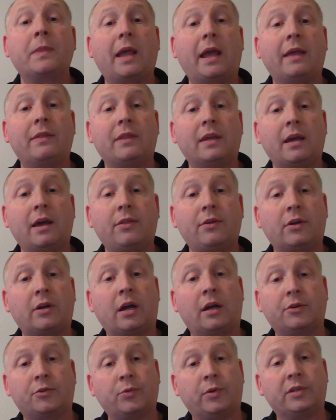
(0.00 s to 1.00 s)
and the other
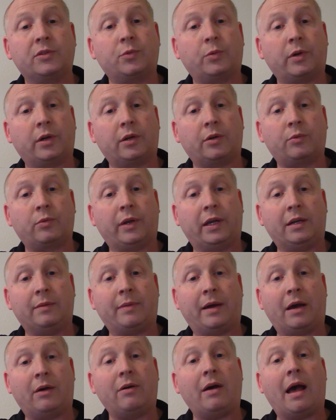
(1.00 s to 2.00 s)
countries we're going to read
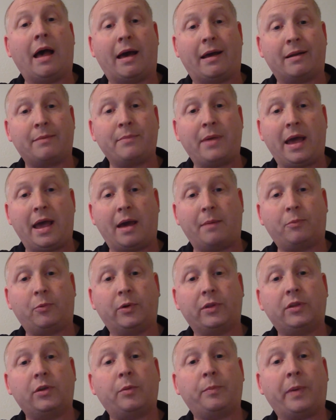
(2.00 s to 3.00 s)
about on a map
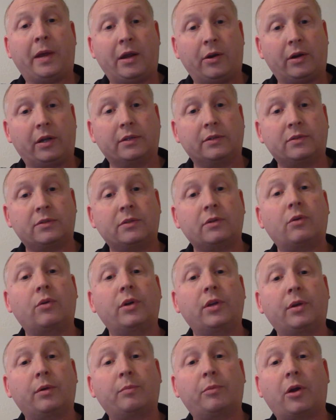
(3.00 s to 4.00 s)
with your parents or
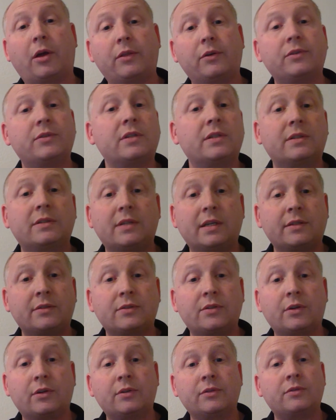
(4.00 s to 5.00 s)
your brothers and
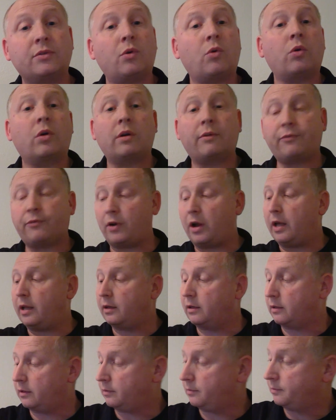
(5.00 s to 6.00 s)
sisters or a
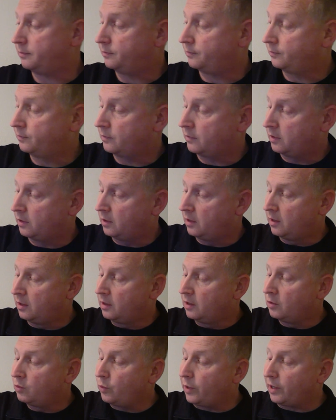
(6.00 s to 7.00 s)
friend.
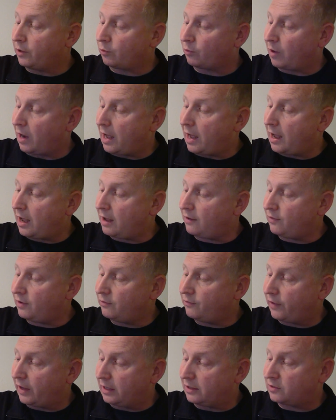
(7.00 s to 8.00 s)
We arrive
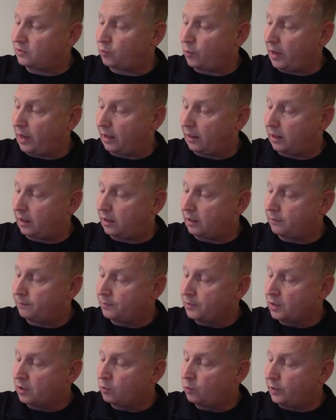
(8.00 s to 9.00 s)
in Venezuela.
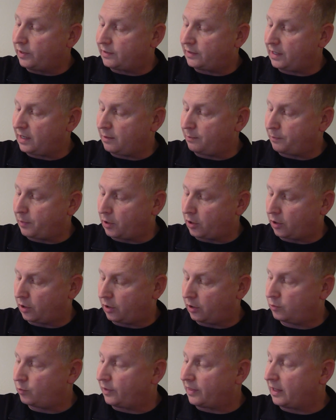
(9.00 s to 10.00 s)
We see a
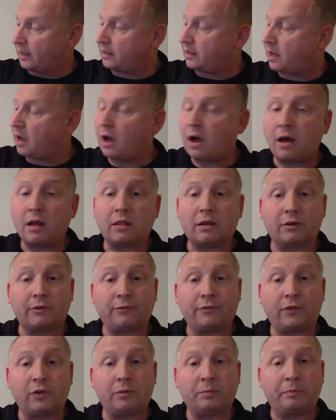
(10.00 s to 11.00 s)
bird with a
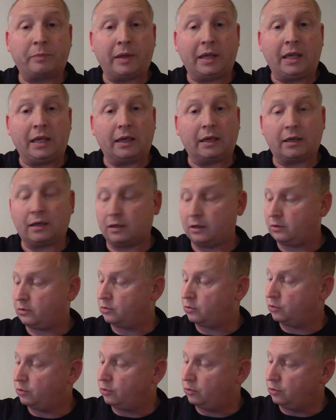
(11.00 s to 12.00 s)
colorful beak.
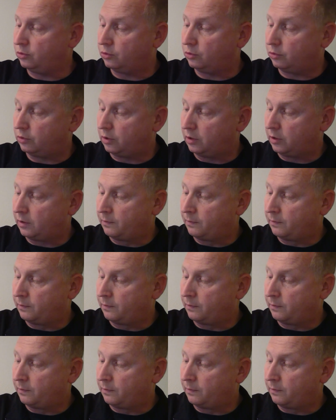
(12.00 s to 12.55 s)
Ooh,